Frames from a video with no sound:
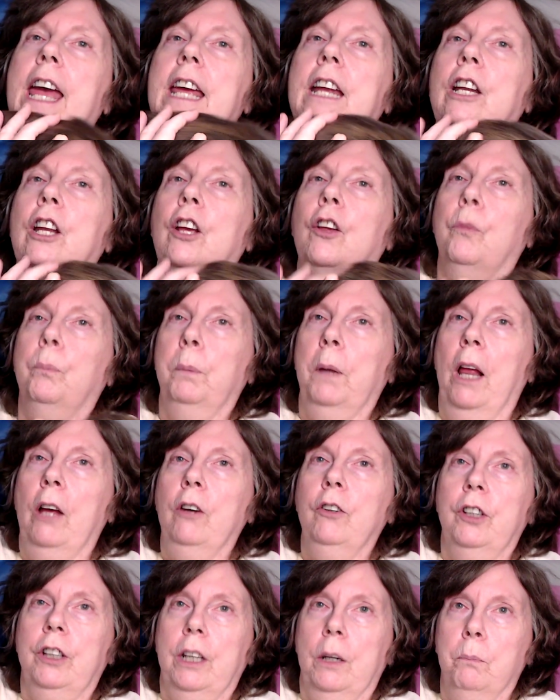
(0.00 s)
It
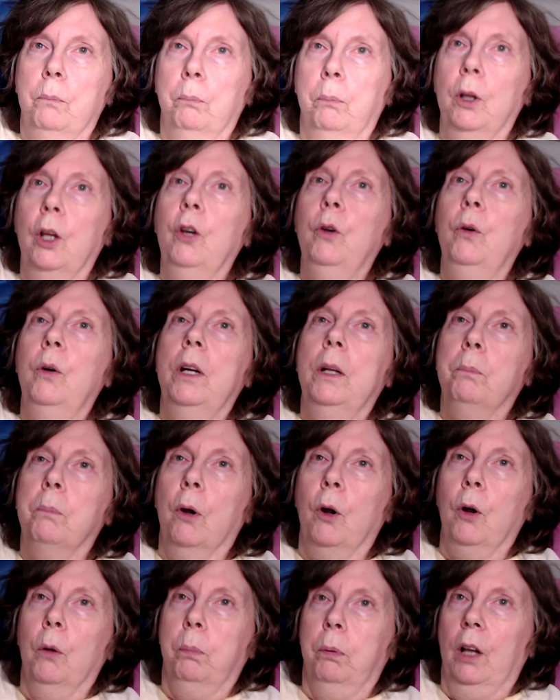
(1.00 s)
exploded in blue and
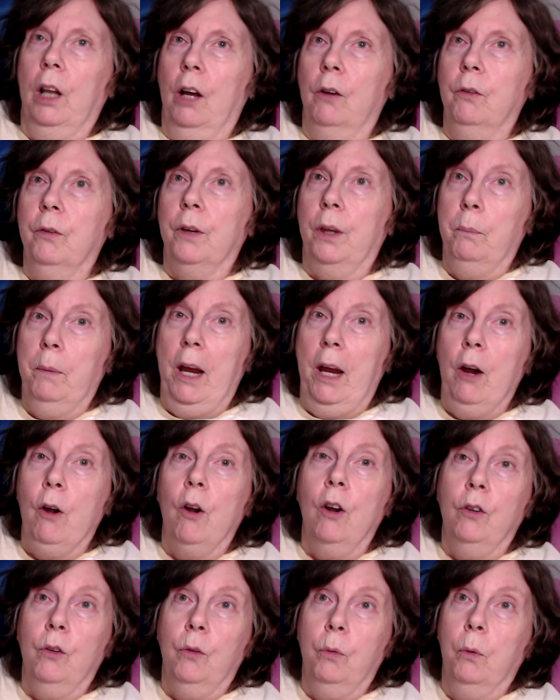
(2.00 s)
purple over the
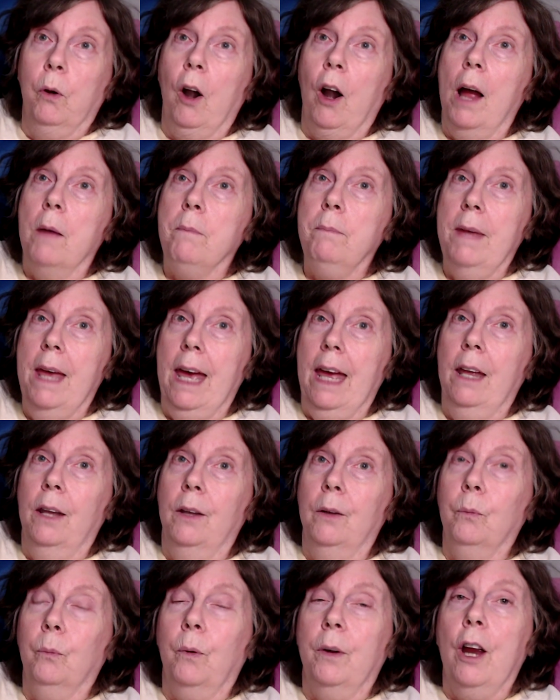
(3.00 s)
barrens where I meant.
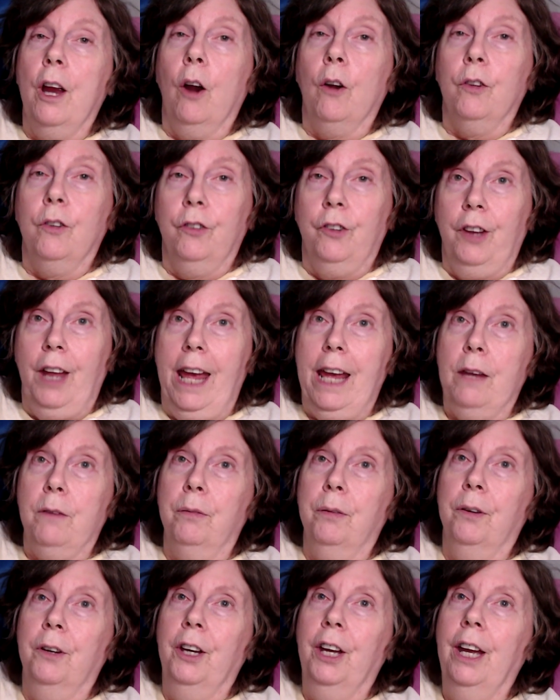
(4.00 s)
We are
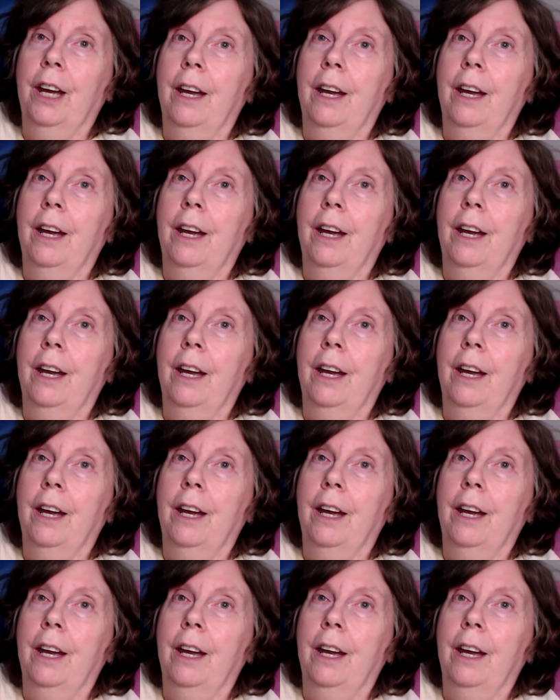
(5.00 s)
safe.